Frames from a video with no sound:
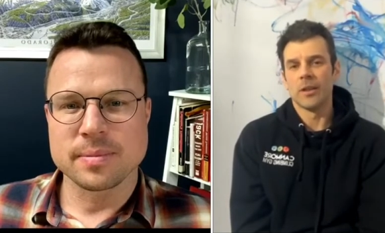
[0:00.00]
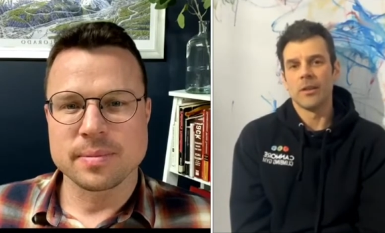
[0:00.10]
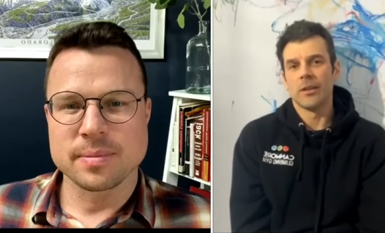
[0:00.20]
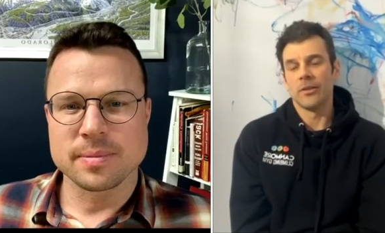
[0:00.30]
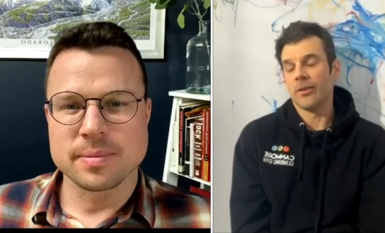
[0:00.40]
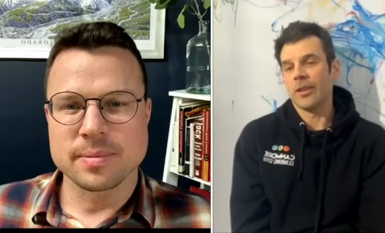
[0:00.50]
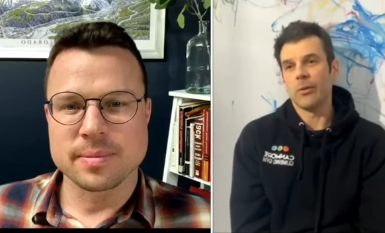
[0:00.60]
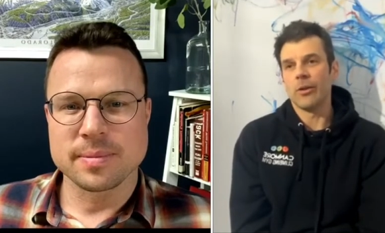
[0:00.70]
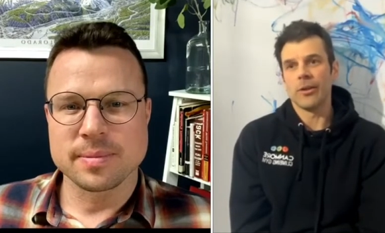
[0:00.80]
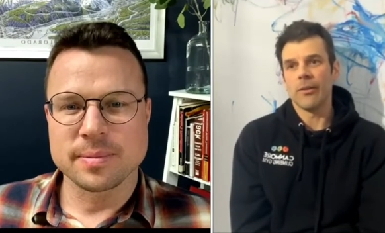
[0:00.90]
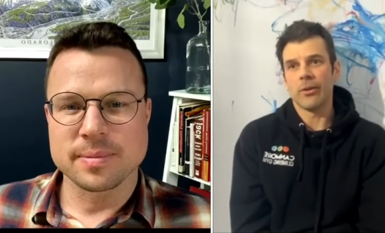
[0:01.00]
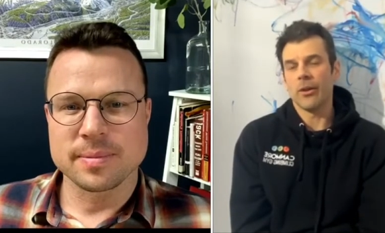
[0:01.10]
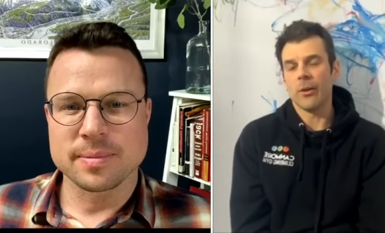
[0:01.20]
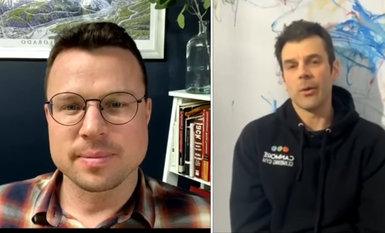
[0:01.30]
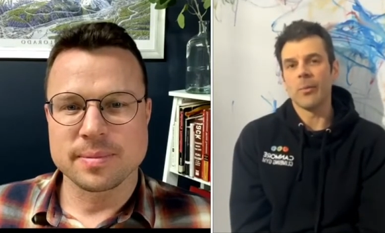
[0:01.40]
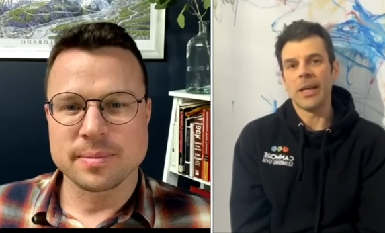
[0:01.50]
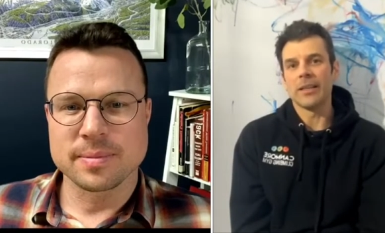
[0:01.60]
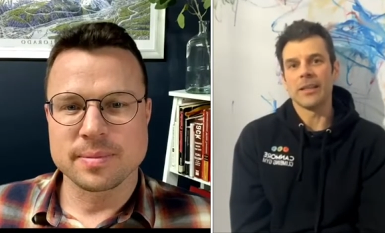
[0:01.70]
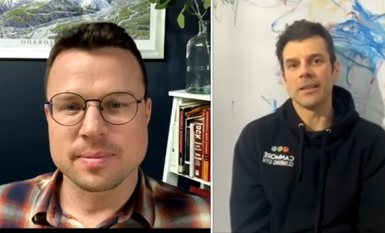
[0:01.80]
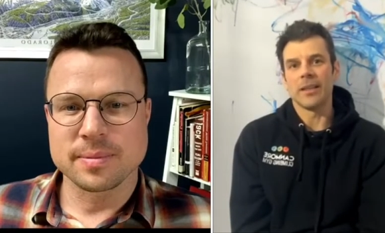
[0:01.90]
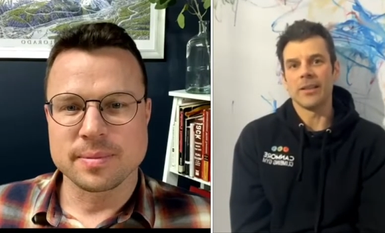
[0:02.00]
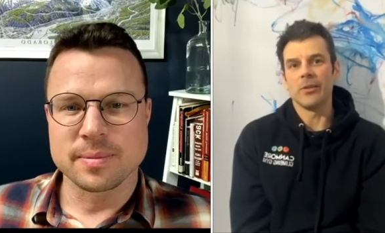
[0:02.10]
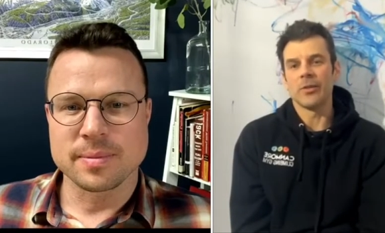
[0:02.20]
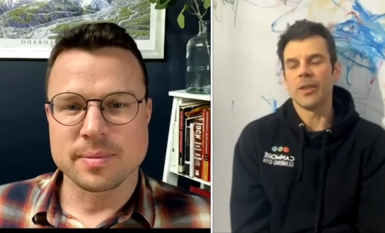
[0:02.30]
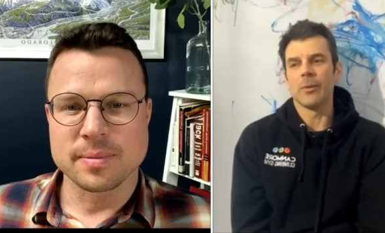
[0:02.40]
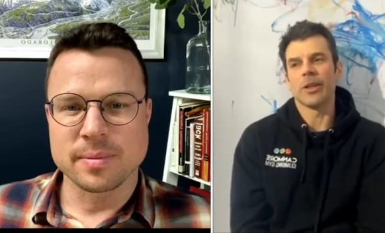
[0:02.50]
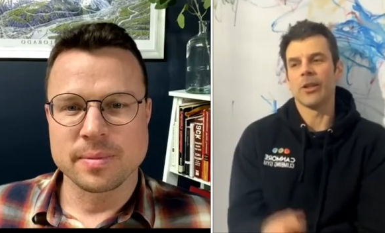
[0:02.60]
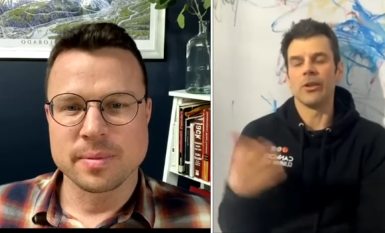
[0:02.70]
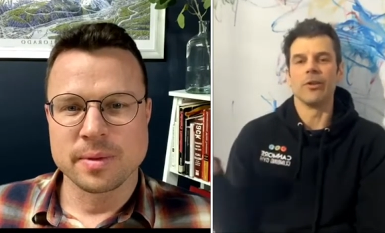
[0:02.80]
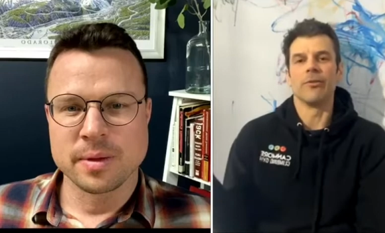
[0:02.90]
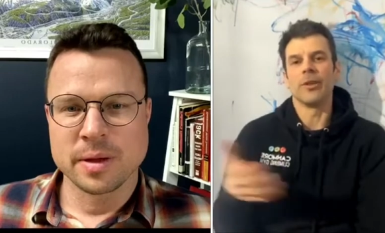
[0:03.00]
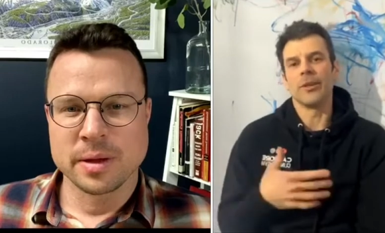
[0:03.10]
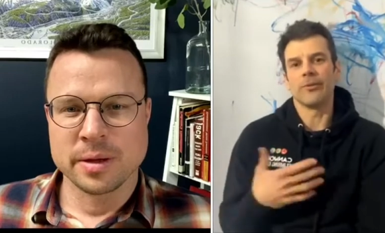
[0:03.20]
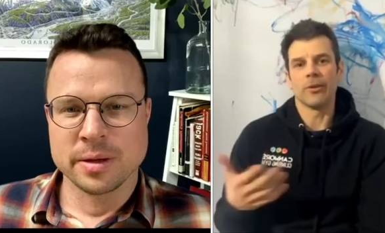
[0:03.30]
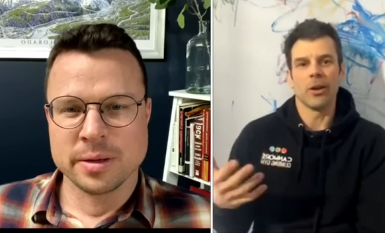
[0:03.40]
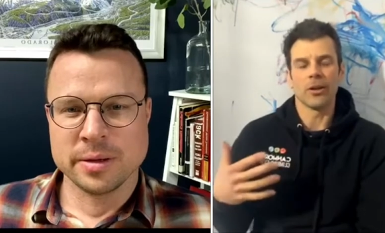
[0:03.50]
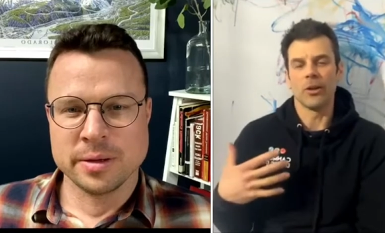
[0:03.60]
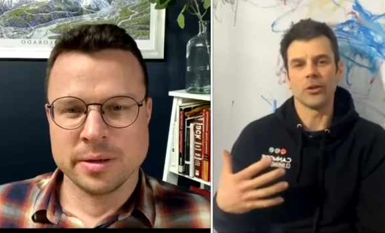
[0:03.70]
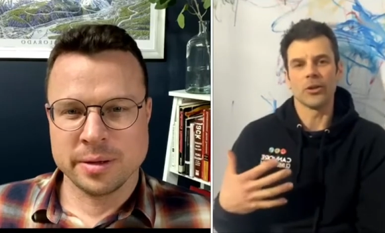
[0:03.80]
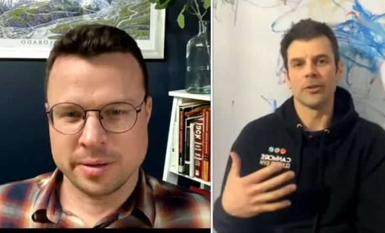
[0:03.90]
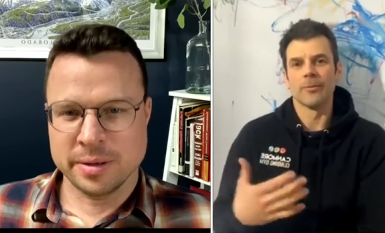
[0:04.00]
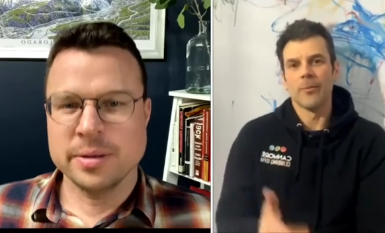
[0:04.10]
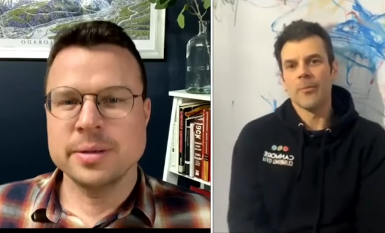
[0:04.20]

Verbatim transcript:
Speaker 1: it's just like, well, have you ever thought about painting? Like, you seem like a good fit for our culture.